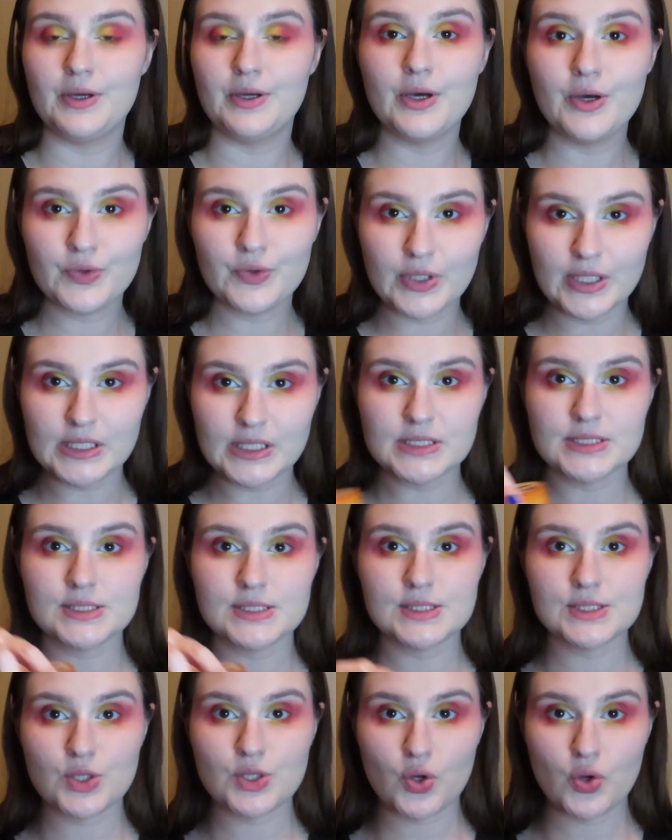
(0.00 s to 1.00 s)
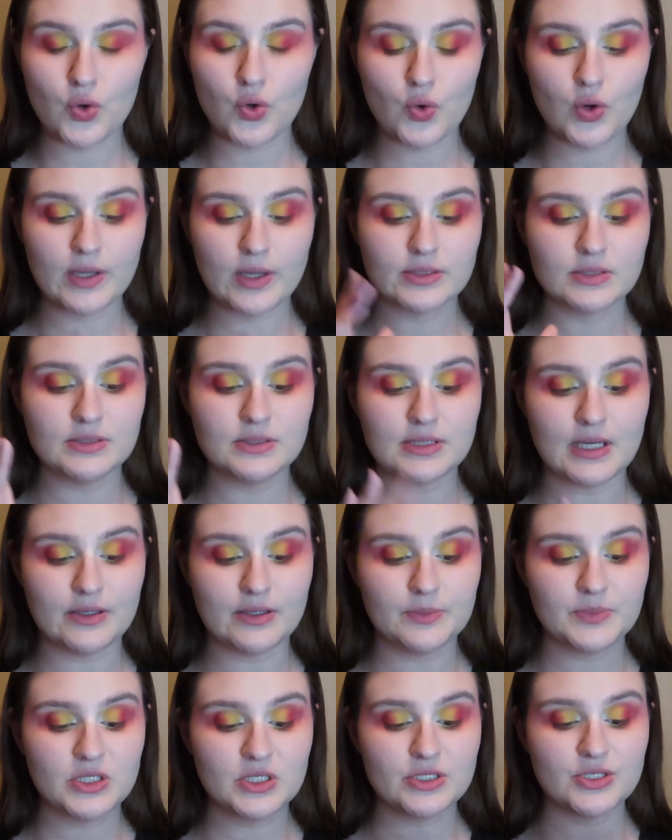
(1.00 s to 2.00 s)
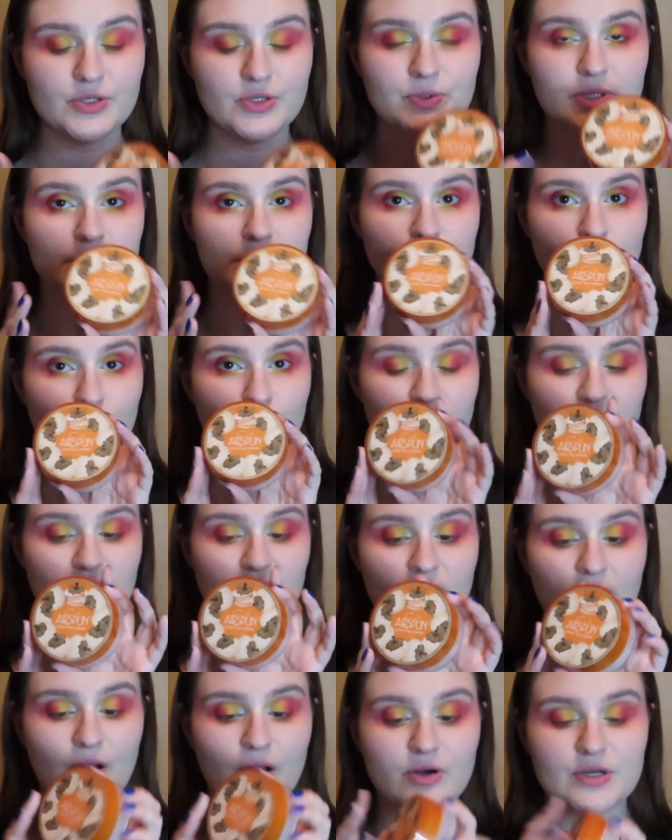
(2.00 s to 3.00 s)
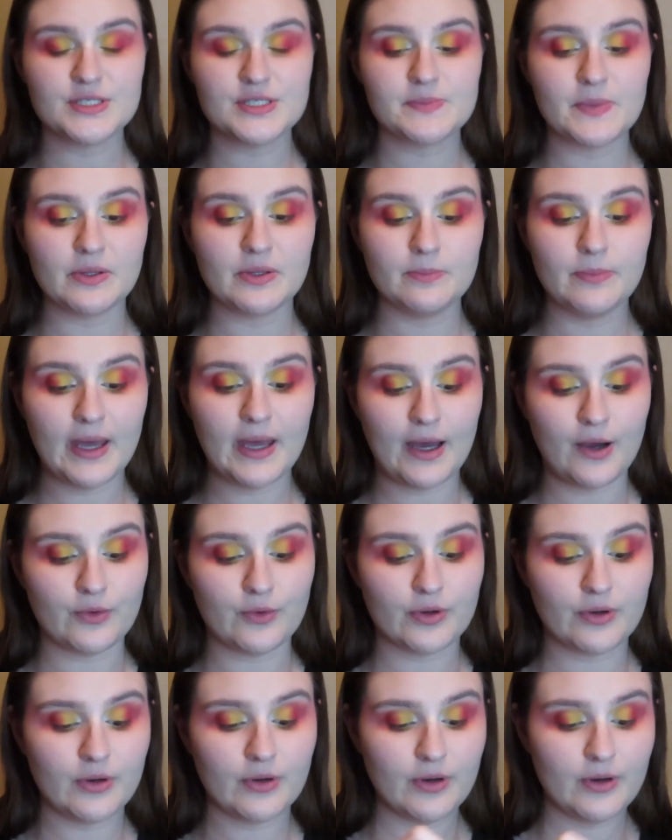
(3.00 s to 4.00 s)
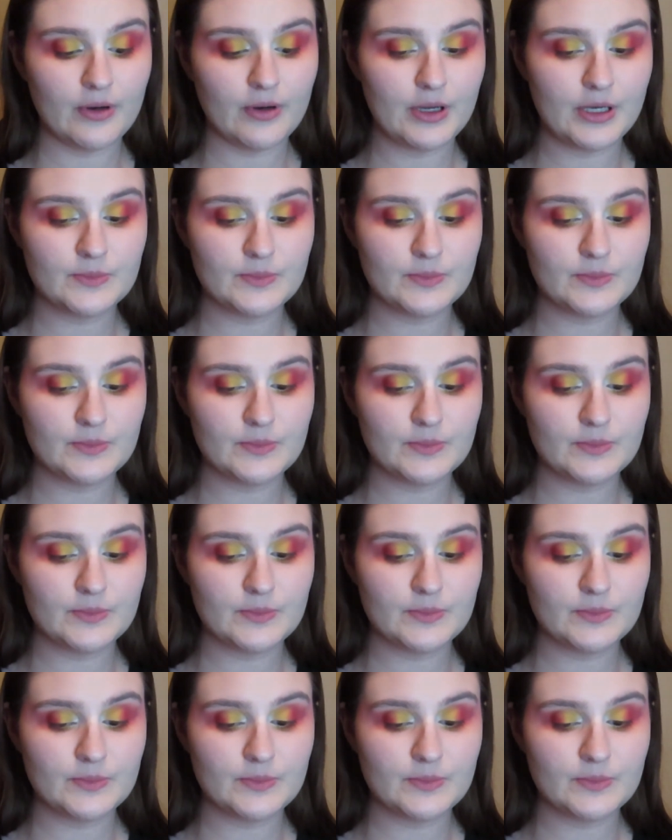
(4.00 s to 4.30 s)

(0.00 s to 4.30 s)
Okay, so now I'm gonna go in with the Airspun powder.